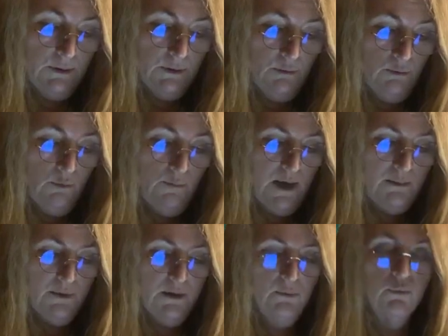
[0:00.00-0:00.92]
or
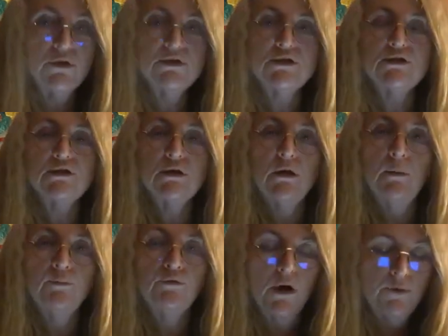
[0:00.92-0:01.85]
maybe it was
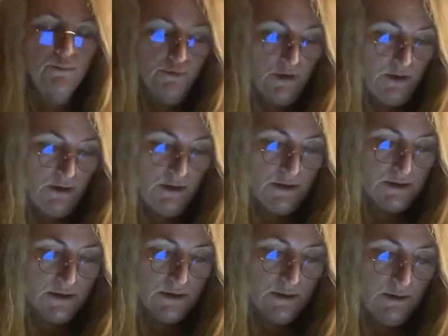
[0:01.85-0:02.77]

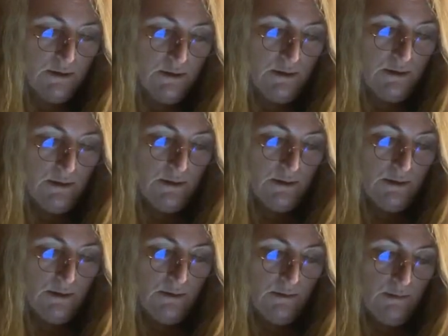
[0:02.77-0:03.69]
appropriateness.
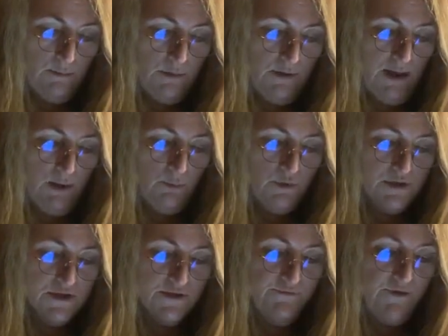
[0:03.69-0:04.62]
But that
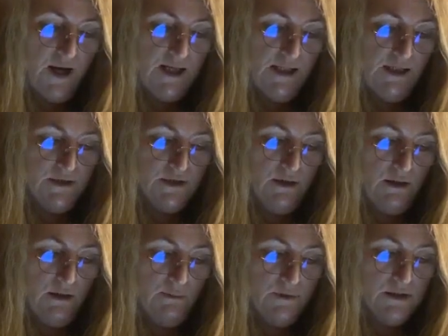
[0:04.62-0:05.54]
was a vague
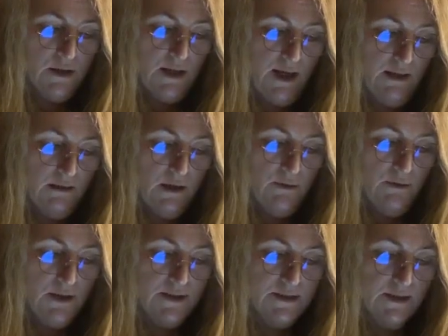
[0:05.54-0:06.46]
term, as I had no
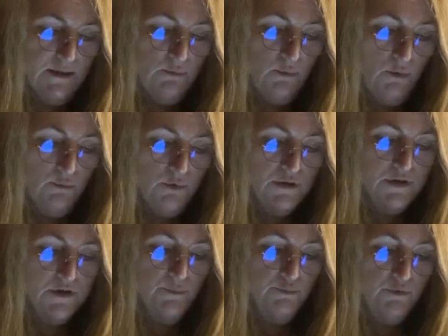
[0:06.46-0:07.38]
idea what
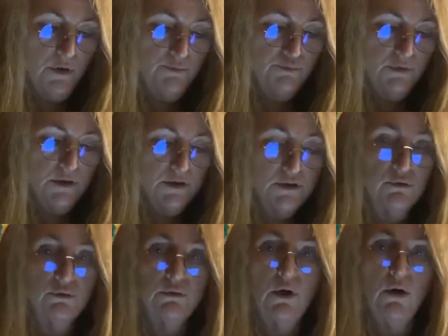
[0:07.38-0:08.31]
was appropriate
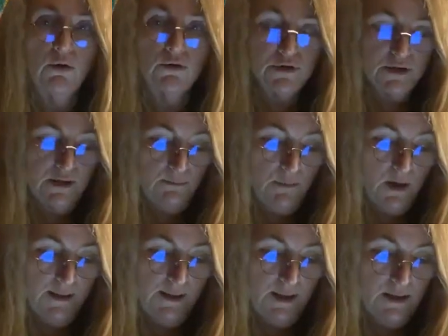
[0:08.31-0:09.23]
or not in
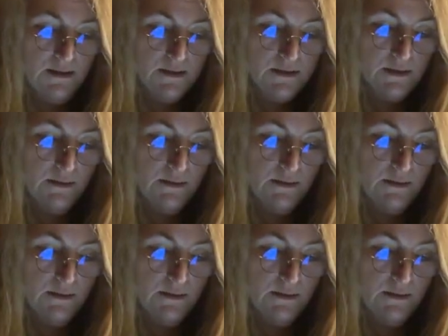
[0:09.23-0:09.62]
my case.